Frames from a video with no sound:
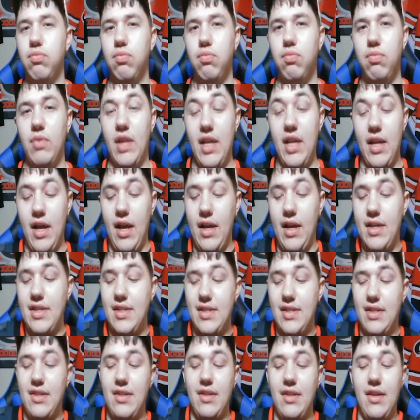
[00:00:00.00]
like
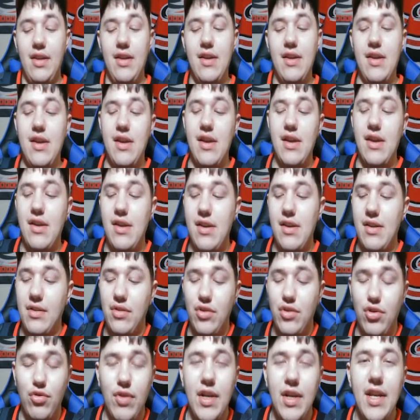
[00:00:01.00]
a
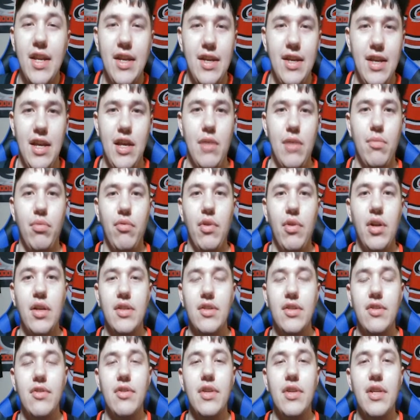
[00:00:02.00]
training camp
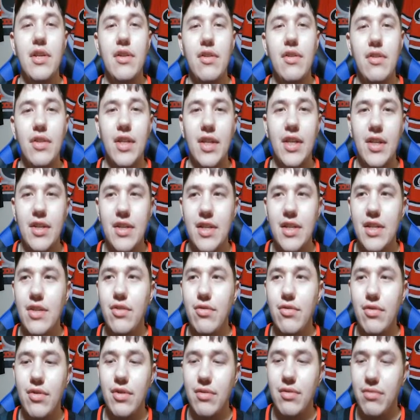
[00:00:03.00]
roster here, like an
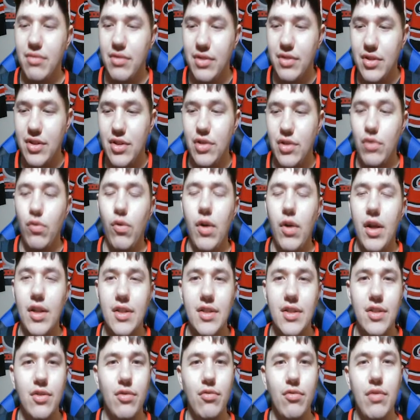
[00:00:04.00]
intra-squad
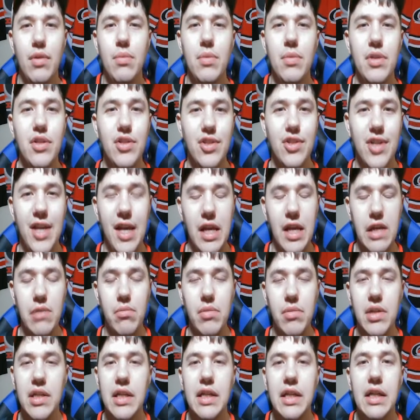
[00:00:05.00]
scrimmage
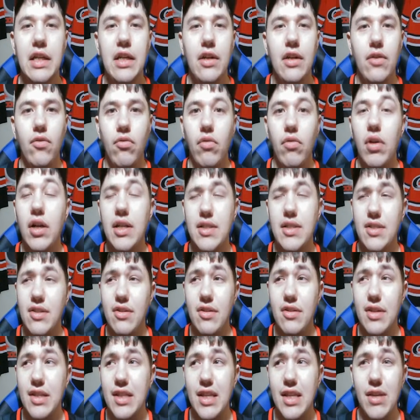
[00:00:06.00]
game
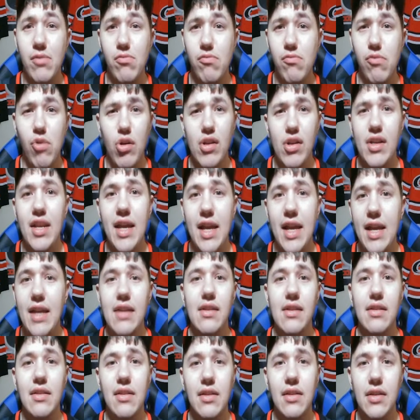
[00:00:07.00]
roster, and they won
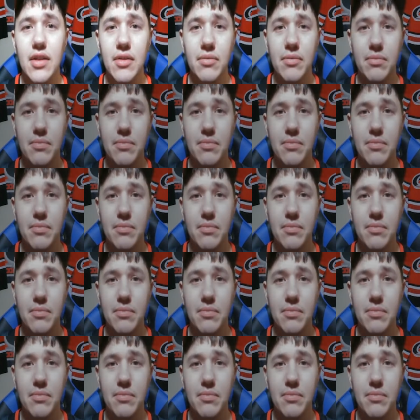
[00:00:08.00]
handedly.